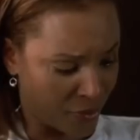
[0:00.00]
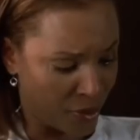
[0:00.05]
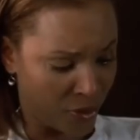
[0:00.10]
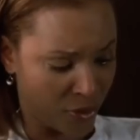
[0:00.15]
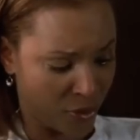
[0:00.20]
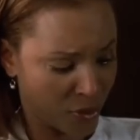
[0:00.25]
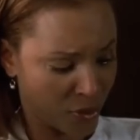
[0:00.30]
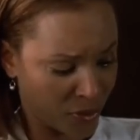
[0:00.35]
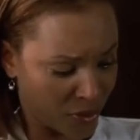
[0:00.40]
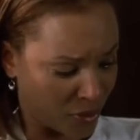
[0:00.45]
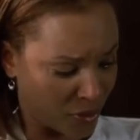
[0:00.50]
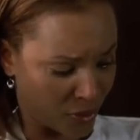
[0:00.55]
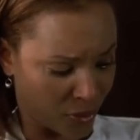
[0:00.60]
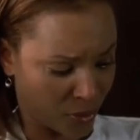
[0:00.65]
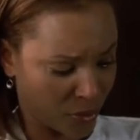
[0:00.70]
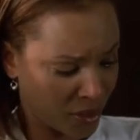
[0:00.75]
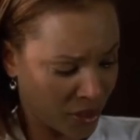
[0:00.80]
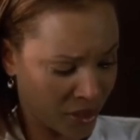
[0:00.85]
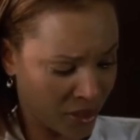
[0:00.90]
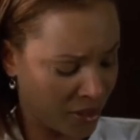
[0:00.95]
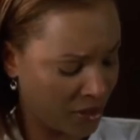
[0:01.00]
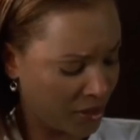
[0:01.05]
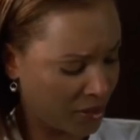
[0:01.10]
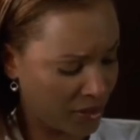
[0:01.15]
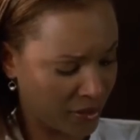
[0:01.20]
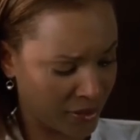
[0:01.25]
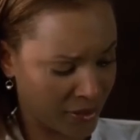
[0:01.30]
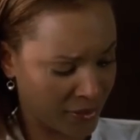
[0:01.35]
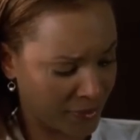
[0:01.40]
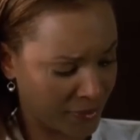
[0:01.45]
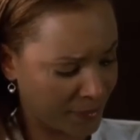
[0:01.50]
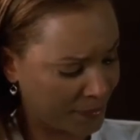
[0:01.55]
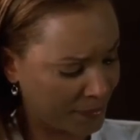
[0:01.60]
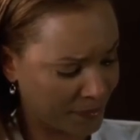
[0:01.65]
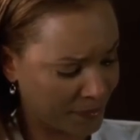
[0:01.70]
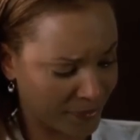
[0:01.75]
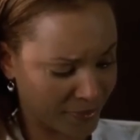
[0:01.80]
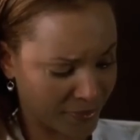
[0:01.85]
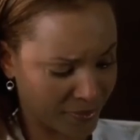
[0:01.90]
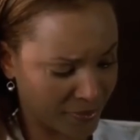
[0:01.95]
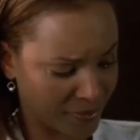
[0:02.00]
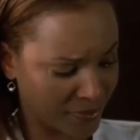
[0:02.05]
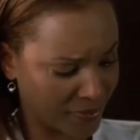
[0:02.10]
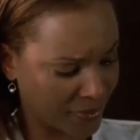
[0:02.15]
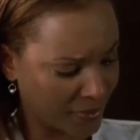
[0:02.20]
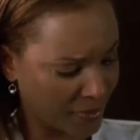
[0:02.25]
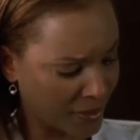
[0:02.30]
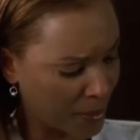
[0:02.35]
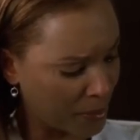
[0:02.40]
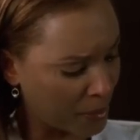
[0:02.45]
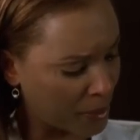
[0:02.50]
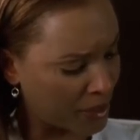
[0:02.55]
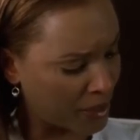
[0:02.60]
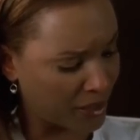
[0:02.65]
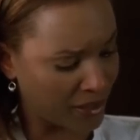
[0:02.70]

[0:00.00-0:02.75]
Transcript: who disapproved of him not helping the sisters like he used to,